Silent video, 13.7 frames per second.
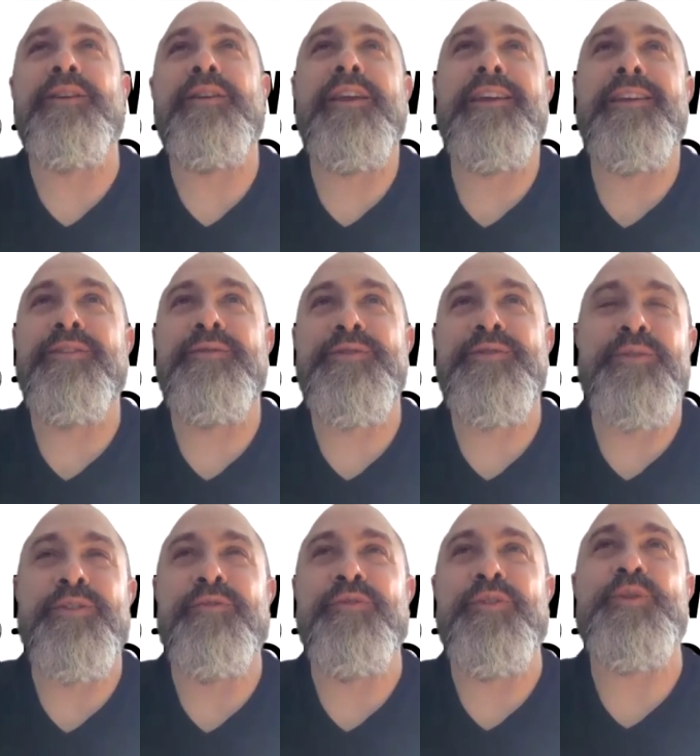in sort of
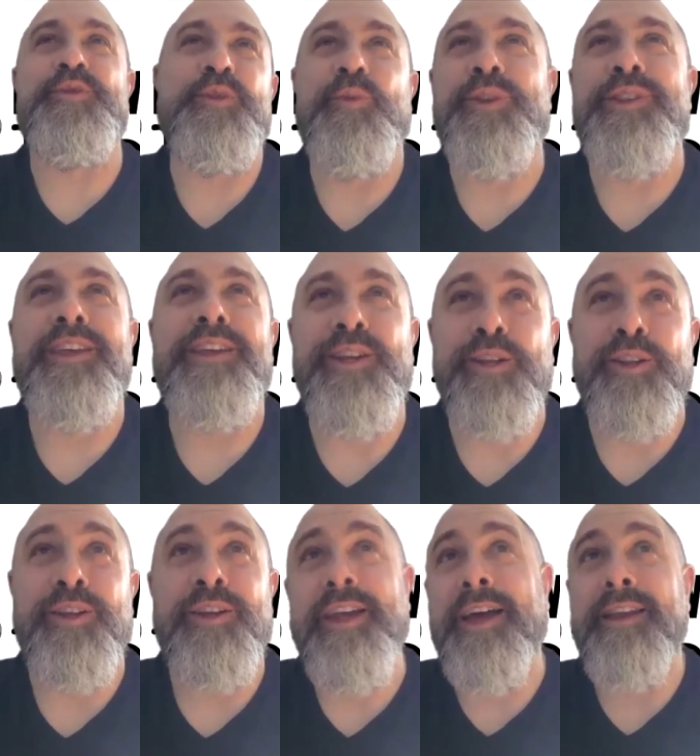the future and what they need to
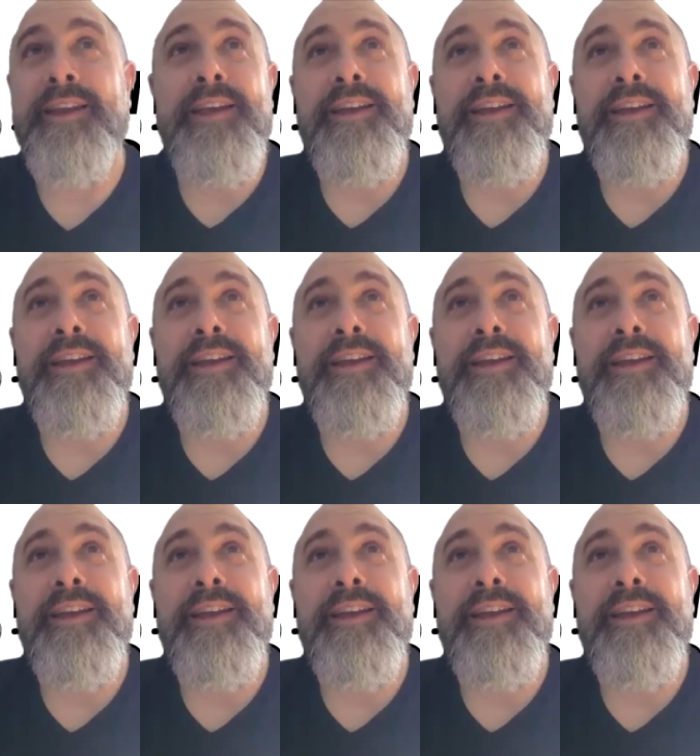look at